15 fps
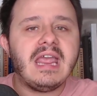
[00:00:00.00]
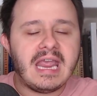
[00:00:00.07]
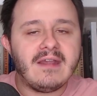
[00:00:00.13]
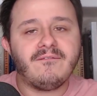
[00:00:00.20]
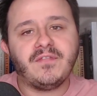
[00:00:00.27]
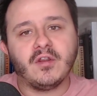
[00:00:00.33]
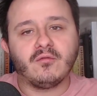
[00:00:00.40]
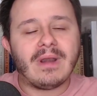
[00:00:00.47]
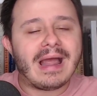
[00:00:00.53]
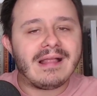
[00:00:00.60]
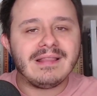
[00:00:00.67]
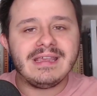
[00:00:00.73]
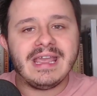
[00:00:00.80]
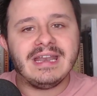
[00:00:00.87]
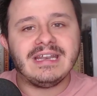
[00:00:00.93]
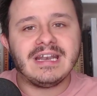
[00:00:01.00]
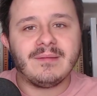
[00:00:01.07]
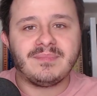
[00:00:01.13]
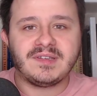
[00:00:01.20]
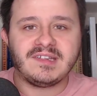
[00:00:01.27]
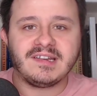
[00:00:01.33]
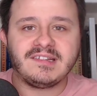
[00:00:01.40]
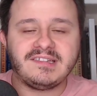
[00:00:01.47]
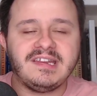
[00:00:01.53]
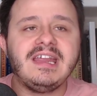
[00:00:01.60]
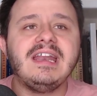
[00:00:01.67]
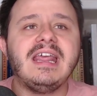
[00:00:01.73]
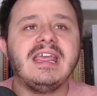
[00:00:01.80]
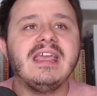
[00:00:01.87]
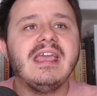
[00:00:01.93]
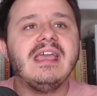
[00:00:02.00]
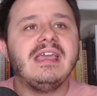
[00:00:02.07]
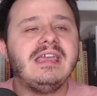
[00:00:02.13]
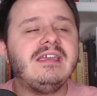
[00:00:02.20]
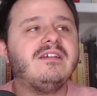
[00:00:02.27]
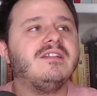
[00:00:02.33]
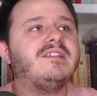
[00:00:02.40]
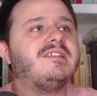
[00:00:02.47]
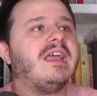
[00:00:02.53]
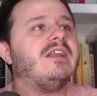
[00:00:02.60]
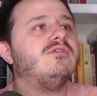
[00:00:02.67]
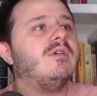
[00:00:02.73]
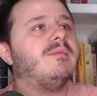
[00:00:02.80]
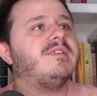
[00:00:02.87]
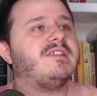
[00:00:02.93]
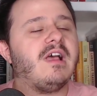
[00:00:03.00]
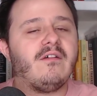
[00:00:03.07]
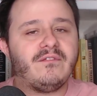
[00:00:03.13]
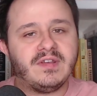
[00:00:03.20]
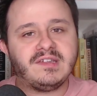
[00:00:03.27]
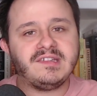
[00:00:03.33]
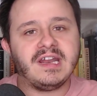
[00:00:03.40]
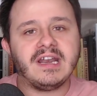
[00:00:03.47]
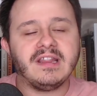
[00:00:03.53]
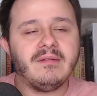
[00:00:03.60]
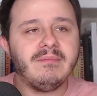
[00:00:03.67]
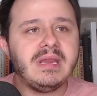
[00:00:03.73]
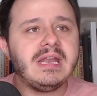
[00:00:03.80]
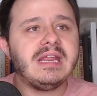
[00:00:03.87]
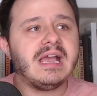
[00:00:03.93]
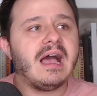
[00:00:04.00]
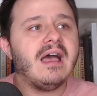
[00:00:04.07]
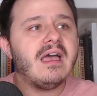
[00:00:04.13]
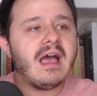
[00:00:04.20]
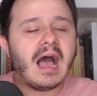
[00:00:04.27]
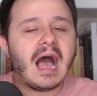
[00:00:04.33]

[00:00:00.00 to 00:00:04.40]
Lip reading: if the rally ended up succeeding, he could say to himself and say to the media,